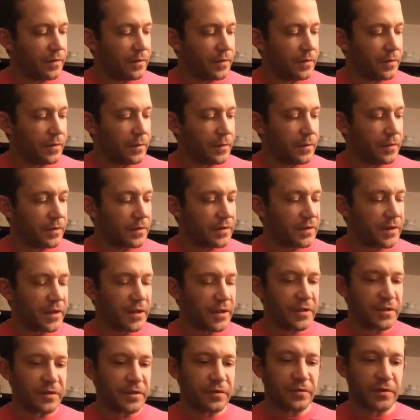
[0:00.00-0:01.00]

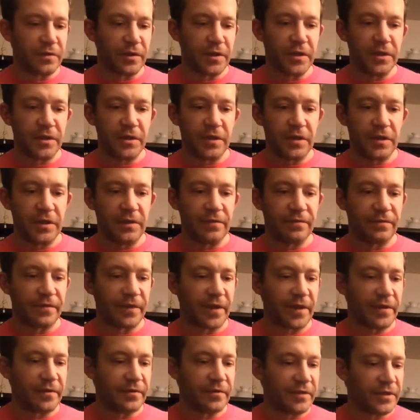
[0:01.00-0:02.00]
2nd string, E
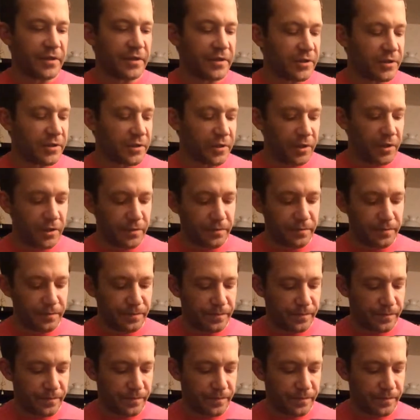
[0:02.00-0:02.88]
flat or D sharp.